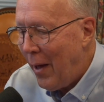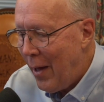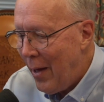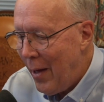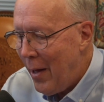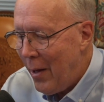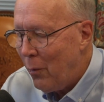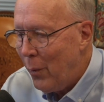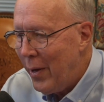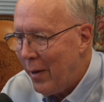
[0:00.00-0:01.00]

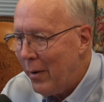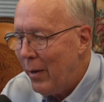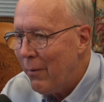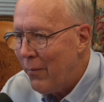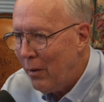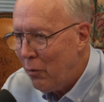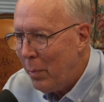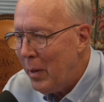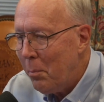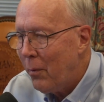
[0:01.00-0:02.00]
and we had to convince
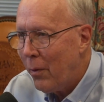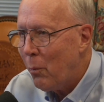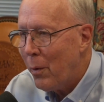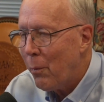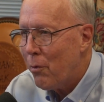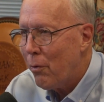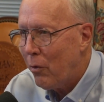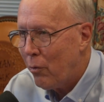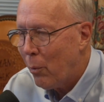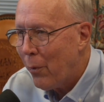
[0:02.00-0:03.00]
people that we were
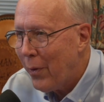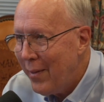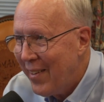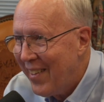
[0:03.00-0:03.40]
trustworthy,